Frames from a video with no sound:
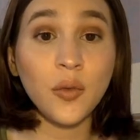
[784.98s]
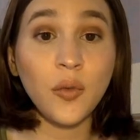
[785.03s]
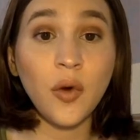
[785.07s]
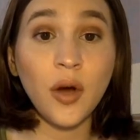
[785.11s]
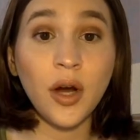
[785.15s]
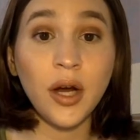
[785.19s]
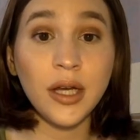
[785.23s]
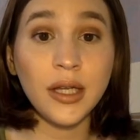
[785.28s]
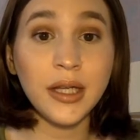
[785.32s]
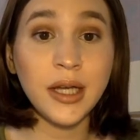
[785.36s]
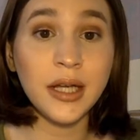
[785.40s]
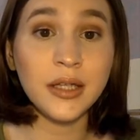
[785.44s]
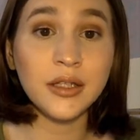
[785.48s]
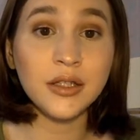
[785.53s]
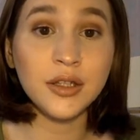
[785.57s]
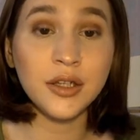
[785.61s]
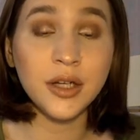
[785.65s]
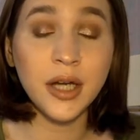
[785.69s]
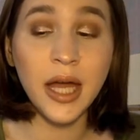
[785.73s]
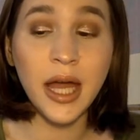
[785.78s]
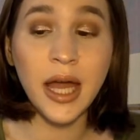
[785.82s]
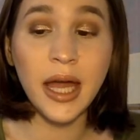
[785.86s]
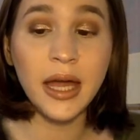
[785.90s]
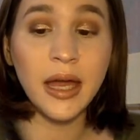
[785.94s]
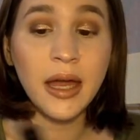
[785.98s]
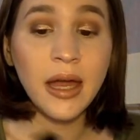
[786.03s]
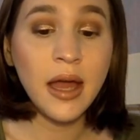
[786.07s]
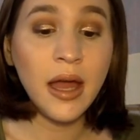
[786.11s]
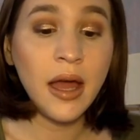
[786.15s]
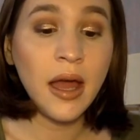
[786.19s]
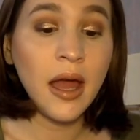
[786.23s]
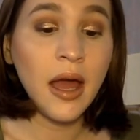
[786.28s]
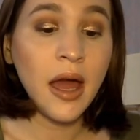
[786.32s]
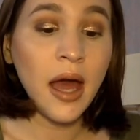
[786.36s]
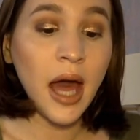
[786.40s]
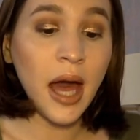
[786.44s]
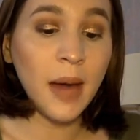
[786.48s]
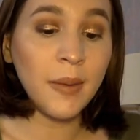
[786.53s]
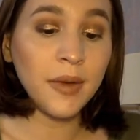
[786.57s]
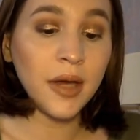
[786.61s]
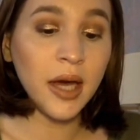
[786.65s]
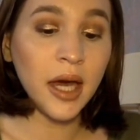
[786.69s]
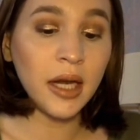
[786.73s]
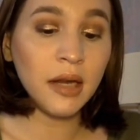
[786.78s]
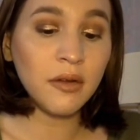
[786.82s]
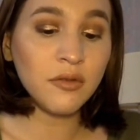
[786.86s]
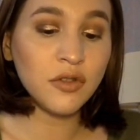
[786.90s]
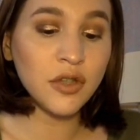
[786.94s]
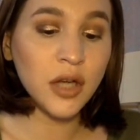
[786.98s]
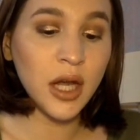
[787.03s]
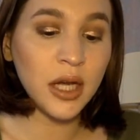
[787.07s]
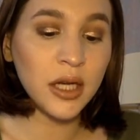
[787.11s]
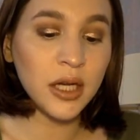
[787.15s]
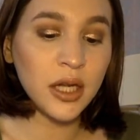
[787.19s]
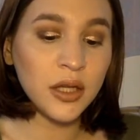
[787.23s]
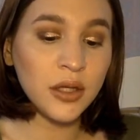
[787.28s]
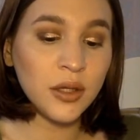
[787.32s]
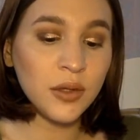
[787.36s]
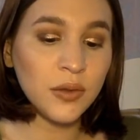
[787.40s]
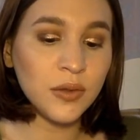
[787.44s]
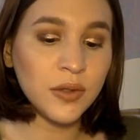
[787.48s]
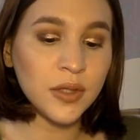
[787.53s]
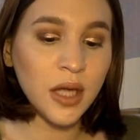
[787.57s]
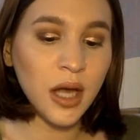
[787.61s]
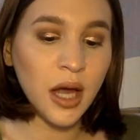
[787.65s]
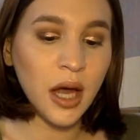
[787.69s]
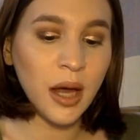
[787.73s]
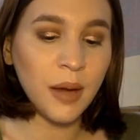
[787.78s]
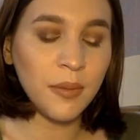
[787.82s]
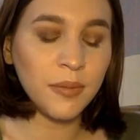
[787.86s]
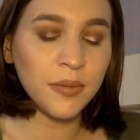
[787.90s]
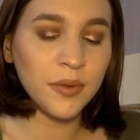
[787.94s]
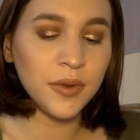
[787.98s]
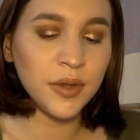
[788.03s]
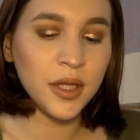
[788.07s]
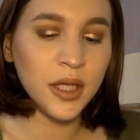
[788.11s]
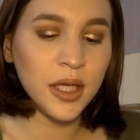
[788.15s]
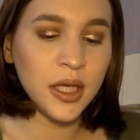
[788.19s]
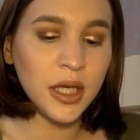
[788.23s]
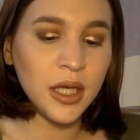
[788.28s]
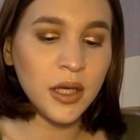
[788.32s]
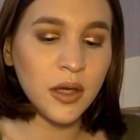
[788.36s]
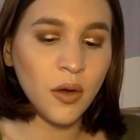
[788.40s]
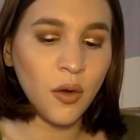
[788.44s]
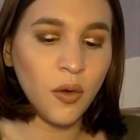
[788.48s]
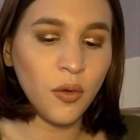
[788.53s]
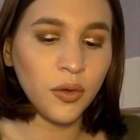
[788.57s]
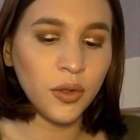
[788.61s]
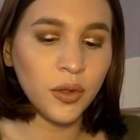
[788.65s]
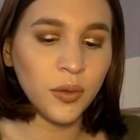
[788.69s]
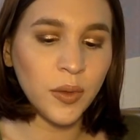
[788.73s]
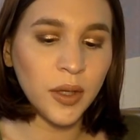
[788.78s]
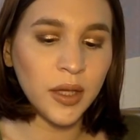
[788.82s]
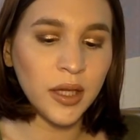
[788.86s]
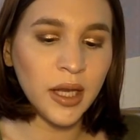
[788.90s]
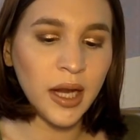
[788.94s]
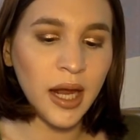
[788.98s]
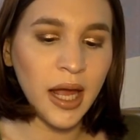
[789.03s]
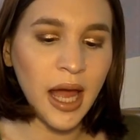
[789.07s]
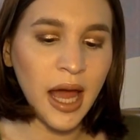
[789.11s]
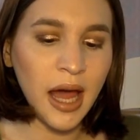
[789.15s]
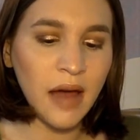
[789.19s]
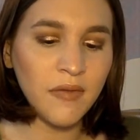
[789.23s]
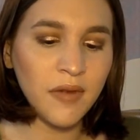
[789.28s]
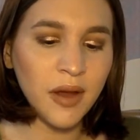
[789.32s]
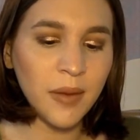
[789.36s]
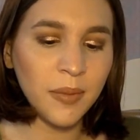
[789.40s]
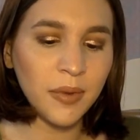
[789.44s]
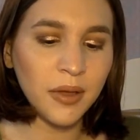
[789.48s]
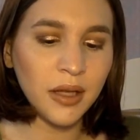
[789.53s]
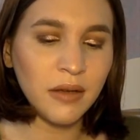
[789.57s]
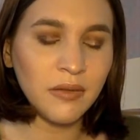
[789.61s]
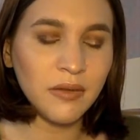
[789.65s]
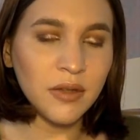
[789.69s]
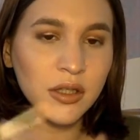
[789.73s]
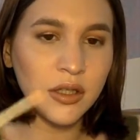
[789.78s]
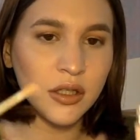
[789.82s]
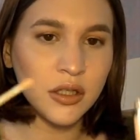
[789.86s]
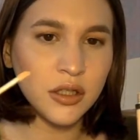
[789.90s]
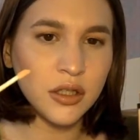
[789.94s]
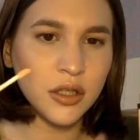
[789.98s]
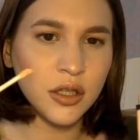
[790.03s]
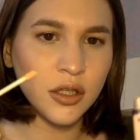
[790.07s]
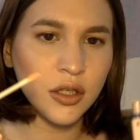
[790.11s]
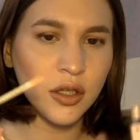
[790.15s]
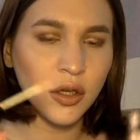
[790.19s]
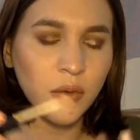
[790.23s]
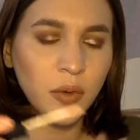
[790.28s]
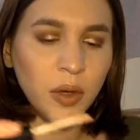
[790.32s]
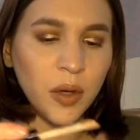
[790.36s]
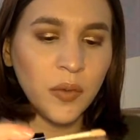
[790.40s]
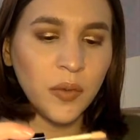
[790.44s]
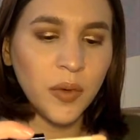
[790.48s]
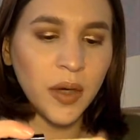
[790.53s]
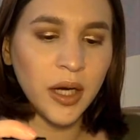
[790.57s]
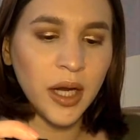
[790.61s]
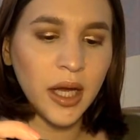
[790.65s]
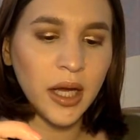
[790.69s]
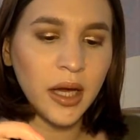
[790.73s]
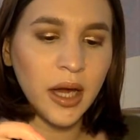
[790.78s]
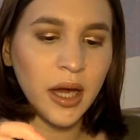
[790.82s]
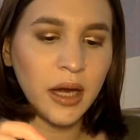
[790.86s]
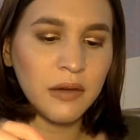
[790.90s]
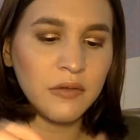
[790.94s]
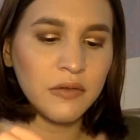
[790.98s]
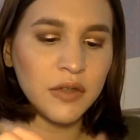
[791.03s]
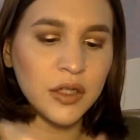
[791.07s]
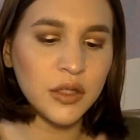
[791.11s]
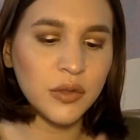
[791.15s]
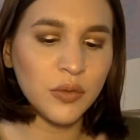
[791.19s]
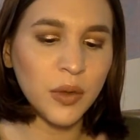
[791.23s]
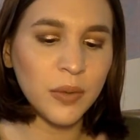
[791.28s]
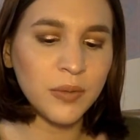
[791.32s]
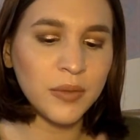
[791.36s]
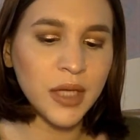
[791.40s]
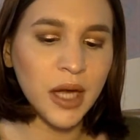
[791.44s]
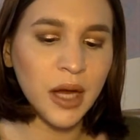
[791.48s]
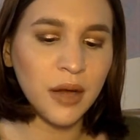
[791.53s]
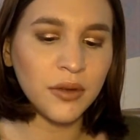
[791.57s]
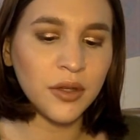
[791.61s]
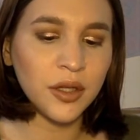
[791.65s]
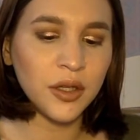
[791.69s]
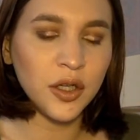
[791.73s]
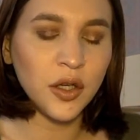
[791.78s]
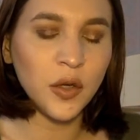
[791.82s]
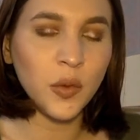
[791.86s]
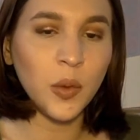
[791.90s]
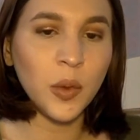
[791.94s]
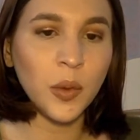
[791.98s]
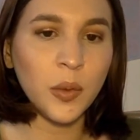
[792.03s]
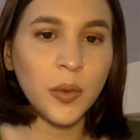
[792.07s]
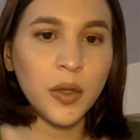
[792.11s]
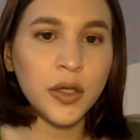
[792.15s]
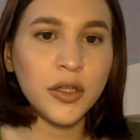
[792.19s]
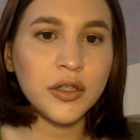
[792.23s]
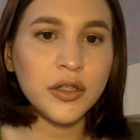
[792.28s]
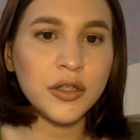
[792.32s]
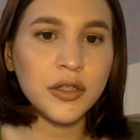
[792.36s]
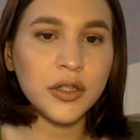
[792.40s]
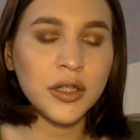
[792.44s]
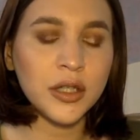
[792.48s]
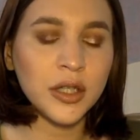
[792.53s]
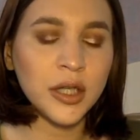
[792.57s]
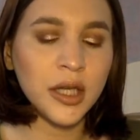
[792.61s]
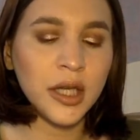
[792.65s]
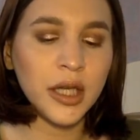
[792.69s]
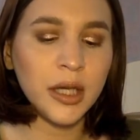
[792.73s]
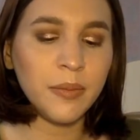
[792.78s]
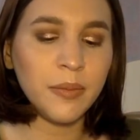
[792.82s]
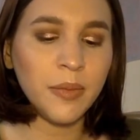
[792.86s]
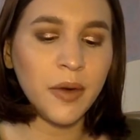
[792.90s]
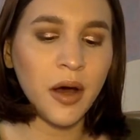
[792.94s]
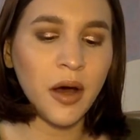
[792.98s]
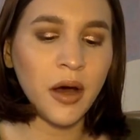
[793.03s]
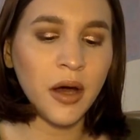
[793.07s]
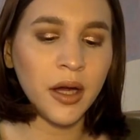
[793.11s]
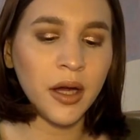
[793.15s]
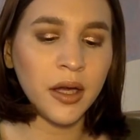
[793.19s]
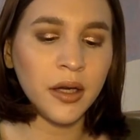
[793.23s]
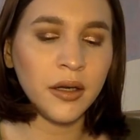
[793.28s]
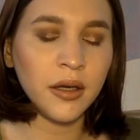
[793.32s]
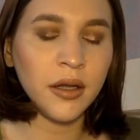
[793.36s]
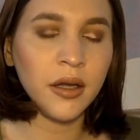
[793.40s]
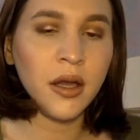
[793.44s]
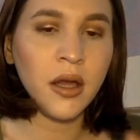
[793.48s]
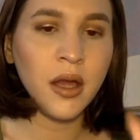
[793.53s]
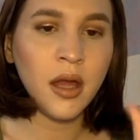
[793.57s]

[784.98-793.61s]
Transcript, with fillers: wore it yesterday. I'm kind of trying to use up the older one that I have. I believe this is the newer one. I kind of just whipped out the newer one just to keep on